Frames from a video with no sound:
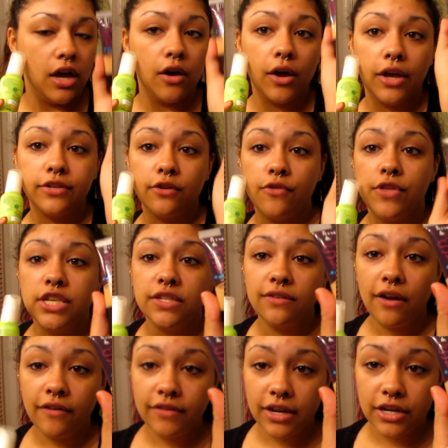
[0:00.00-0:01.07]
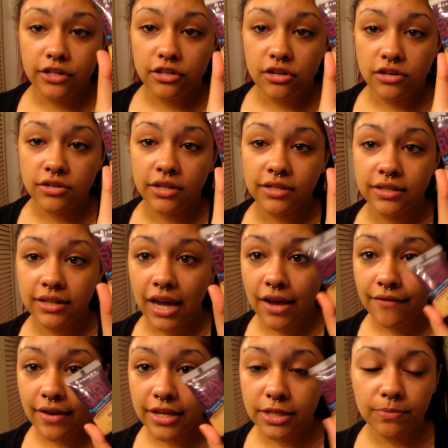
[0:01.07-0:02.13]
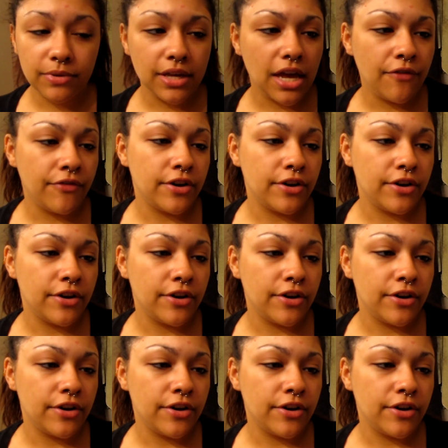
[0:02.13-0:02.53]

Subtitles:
Okay, so this foundation doesn't have SPF,